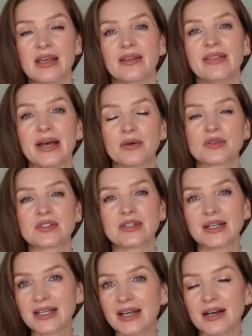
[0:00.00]
Now,
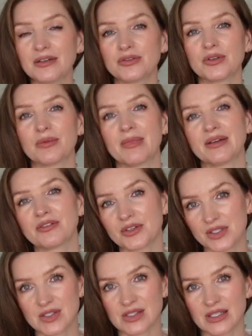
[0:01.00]
starting off with my
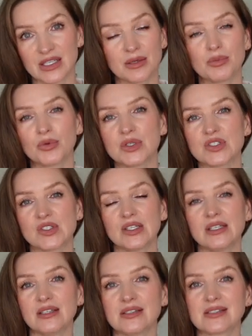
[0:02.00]
first tip, which
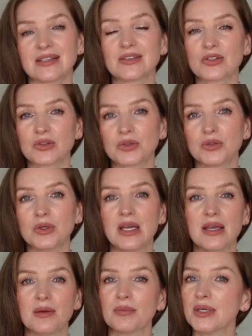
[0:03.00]
is to
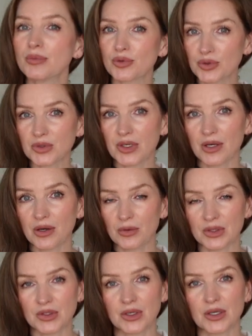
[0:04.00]
be brutal
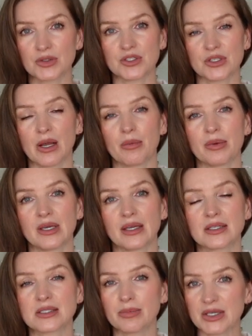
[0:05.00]
when you go shopping,
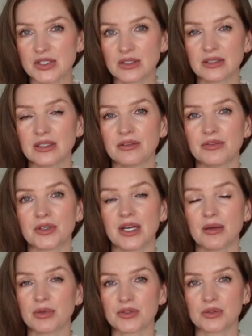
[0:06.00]
especially if you're
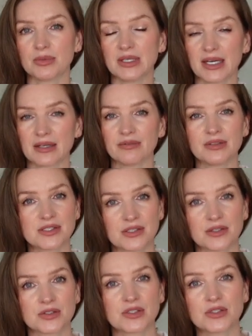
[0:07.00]
able to be at a
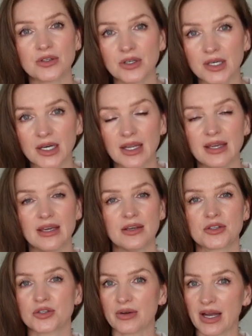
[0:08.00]
physical store,
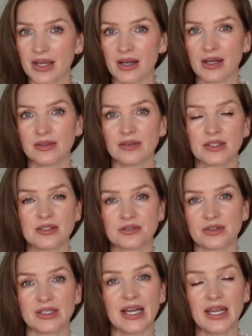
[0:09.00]
try on the
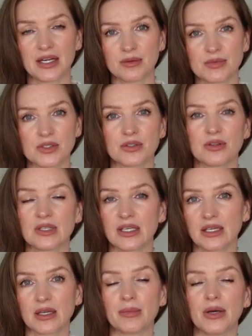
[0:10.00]
different items you're
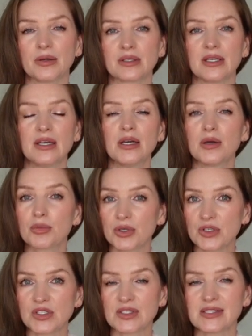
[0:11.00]
thinking about
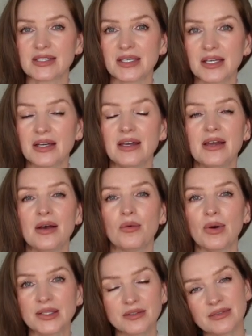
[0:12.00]
purchasing.
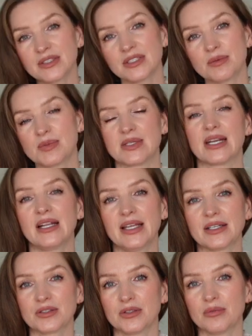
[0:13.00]
One of the tips that I
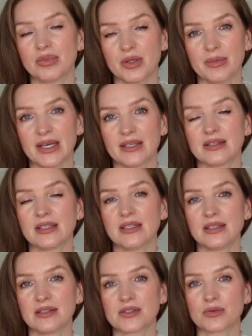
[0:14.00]
like to implement
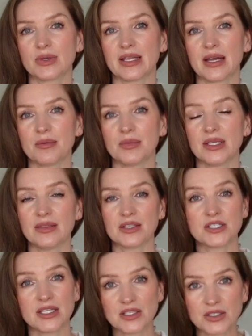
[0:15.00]
is when I'm in the
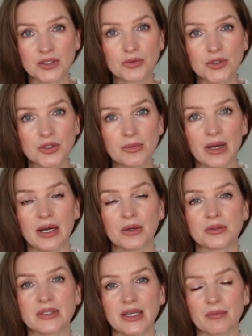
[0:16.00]
changing room,
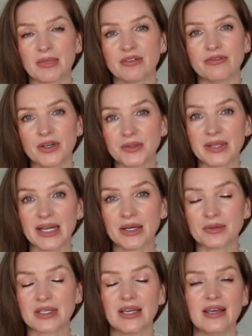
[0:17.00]
I'll take my phone
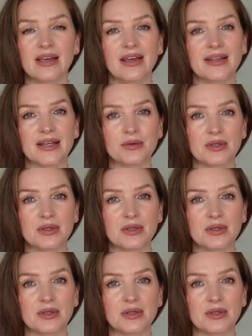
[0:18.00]
out and I'll